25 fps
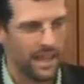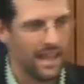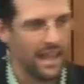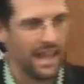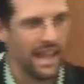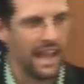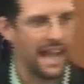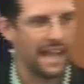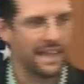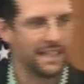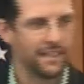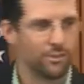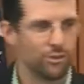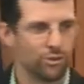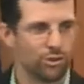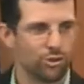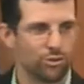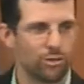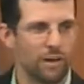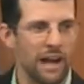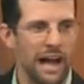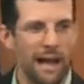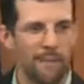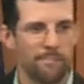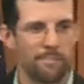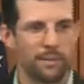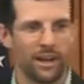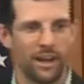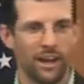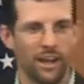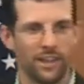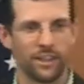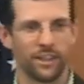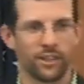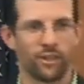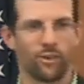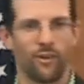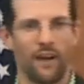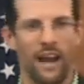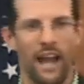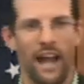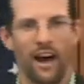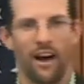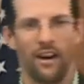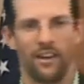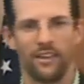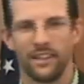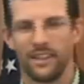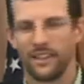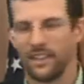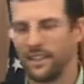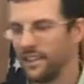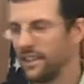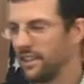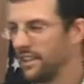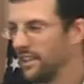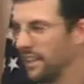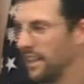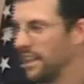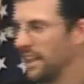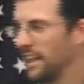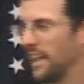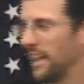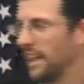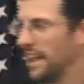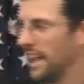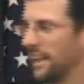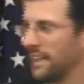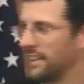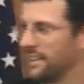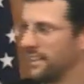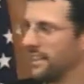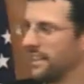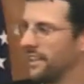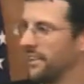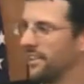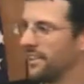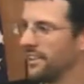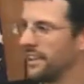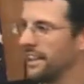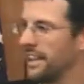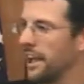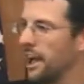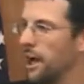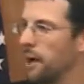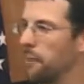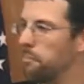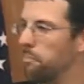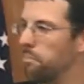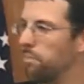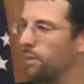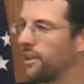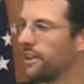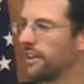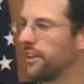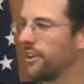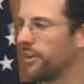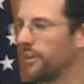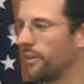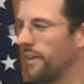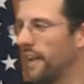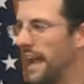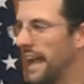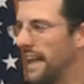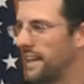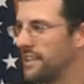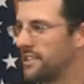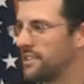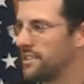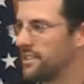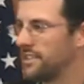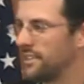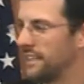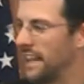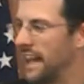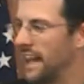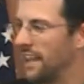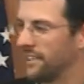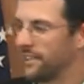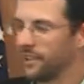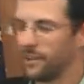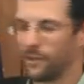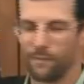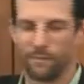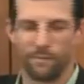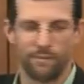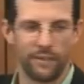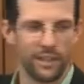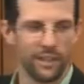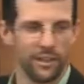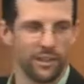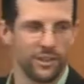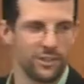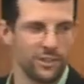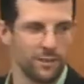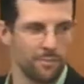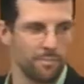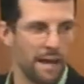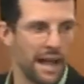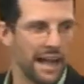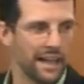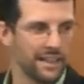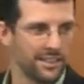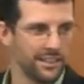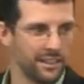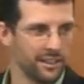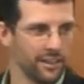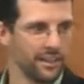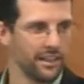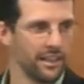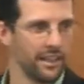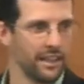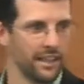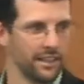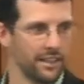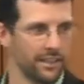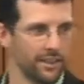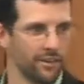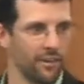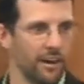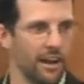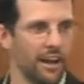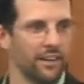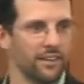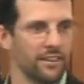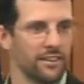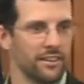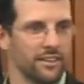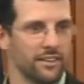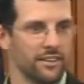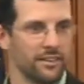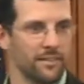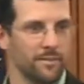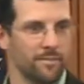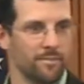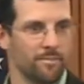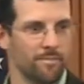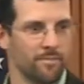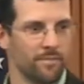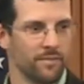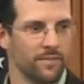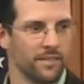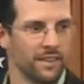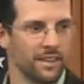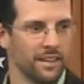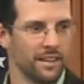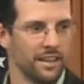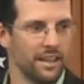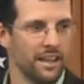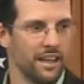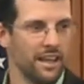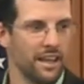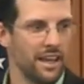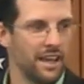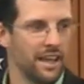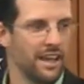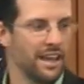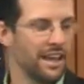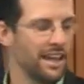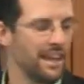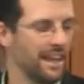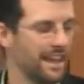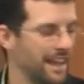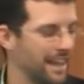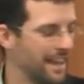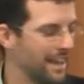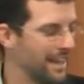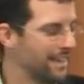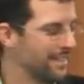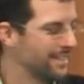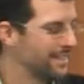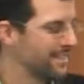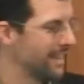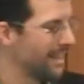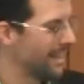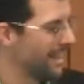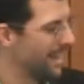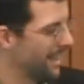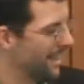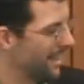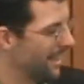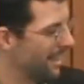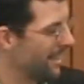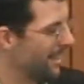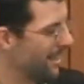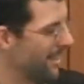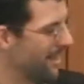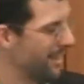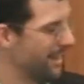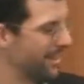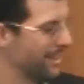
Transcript: and you drop it on the ground, it literally obliterates that little village of bacteria in the ground. And uh, on a